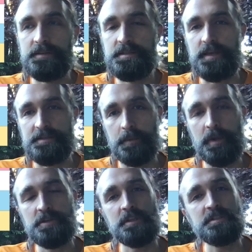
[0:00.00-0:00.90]
as I
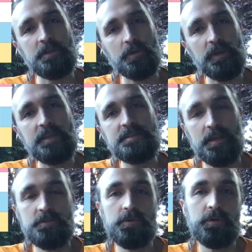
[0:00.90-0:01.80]
mentioned, it's the green
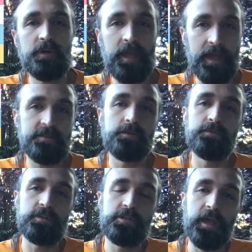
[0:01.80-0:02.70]
central castle of
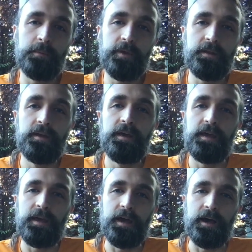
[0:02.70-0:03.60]
enchantment,
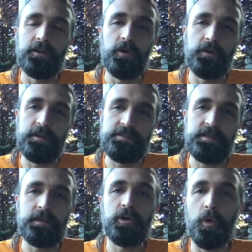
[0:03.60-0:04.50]
known as
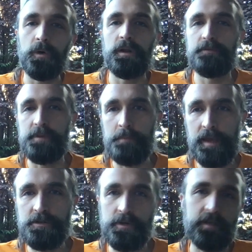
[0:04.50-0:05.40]
the court of the
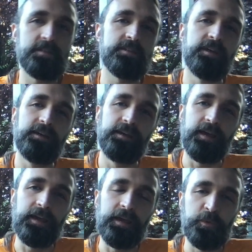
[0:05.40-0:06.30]
Matrix.
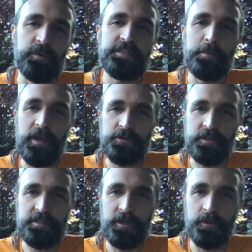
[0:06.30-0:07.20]
And when we say
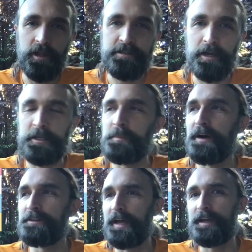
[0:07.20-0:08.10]
Matrix here, we're not talking
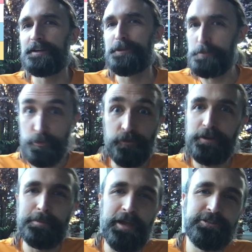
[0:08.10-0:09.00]
about like the movie
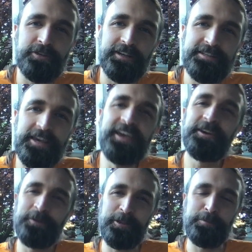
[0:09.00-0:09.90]
The Matrix,
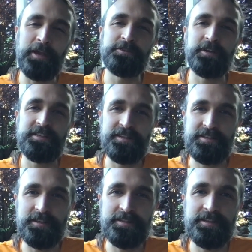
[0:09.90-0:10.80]
where the Matrix is
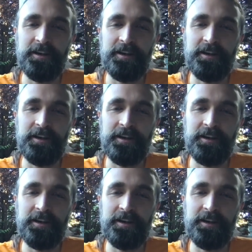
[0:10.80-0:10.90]
this